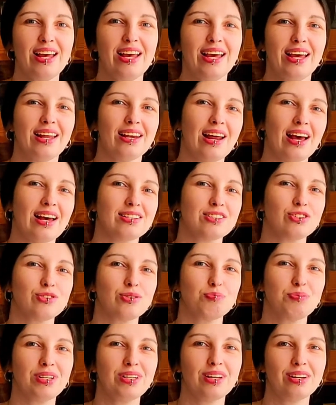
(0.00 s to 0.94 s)
It has to
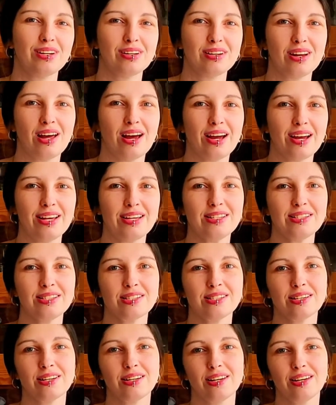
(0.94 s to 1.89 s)
be a
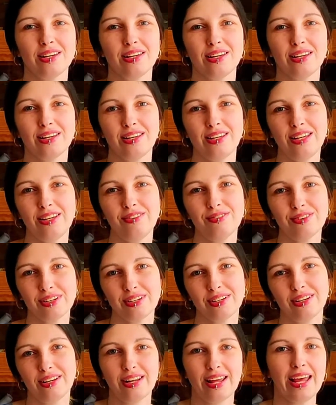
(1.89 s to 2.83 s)
nice,
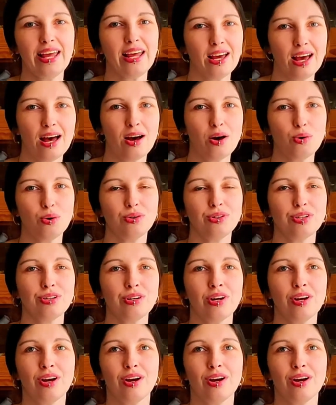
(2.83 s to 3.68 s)
even layout